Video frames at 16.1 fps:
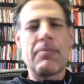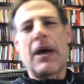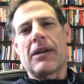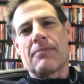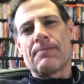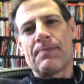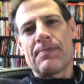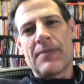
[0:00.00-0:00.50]

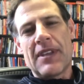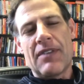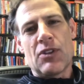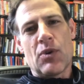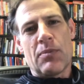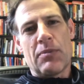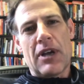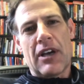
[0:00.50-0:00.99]
But
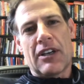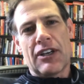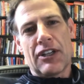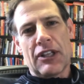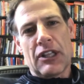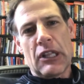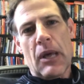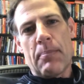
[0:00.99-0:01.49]
even though I'm not
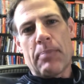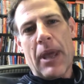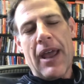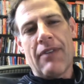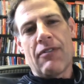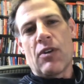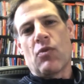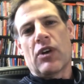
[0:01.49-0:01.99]
going to
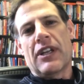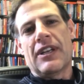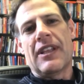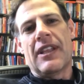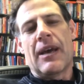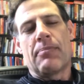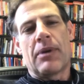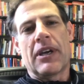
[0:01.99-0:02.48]
lump everyone
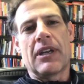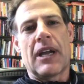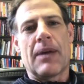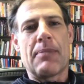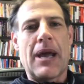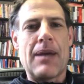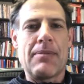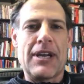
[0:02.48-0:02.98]
into that
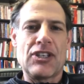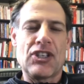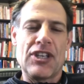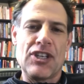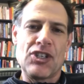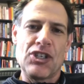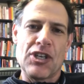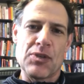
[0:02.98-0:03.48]
bucket, my
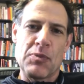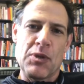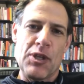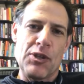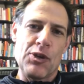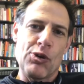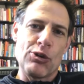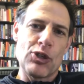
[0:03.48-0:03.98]
imagination tells
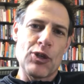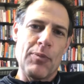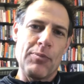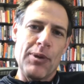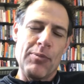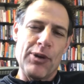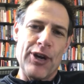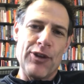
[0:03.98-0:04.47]
me that there are
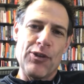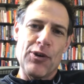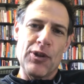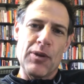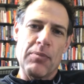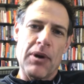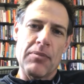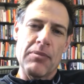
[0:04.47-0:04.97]
some people out there
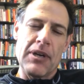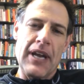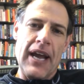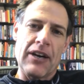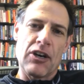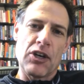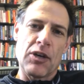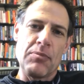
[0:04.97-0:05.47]
in the apartment
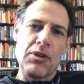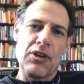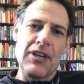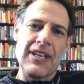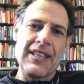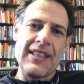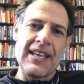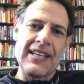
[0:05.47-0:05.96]
hacker
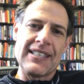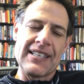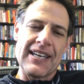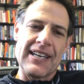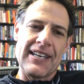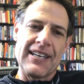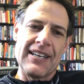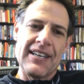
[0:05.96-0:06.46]
community
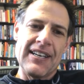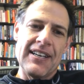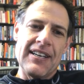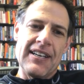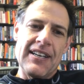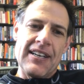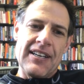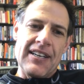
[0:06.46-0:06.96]
that
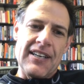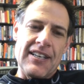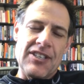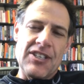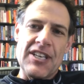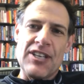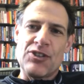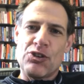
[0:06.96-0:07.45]

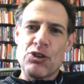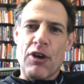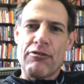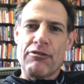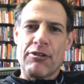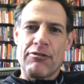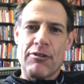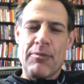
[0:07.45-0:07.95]
say
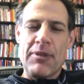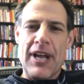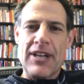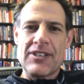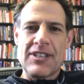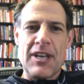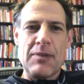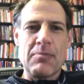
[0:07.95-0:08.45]
suffer from
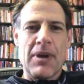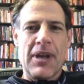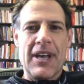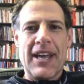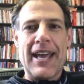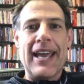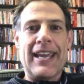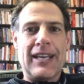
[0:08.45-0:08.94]
that same
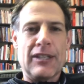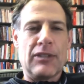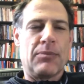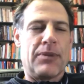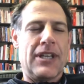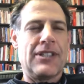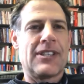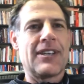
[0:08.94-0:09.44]

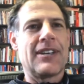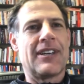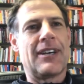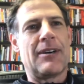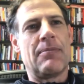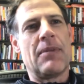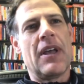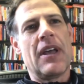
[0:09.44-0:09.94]
ailment.
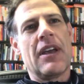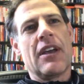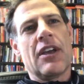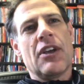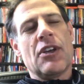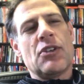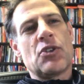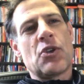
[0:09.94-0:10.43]

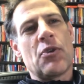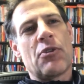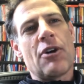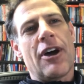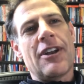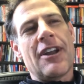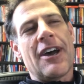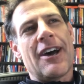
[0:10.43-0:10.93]
So I
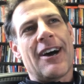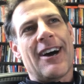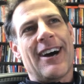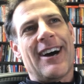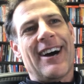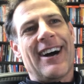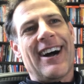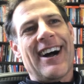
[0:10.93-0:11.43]

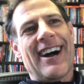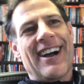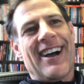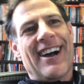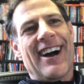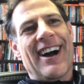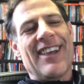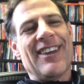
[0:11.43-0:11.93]

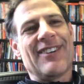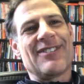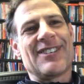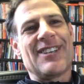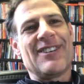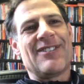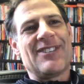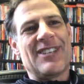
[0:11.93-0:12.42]
thought it
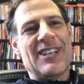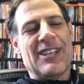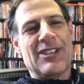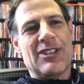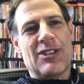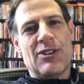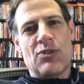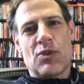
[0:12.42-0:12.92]
was
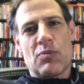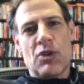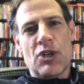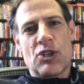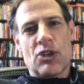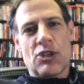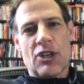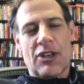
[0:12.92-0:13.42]
interesting to do some
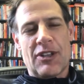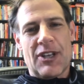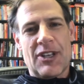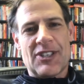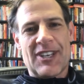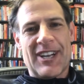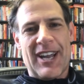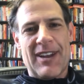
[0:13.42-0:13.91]
research on
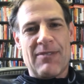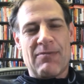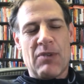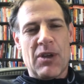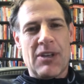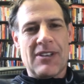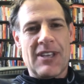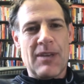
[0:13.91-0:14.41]
this, and
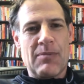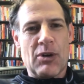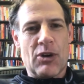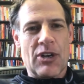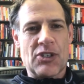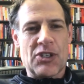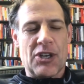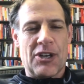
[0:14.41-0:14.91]
I came
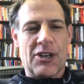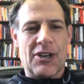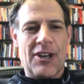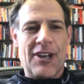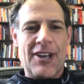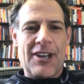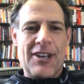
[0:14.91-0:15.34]
across a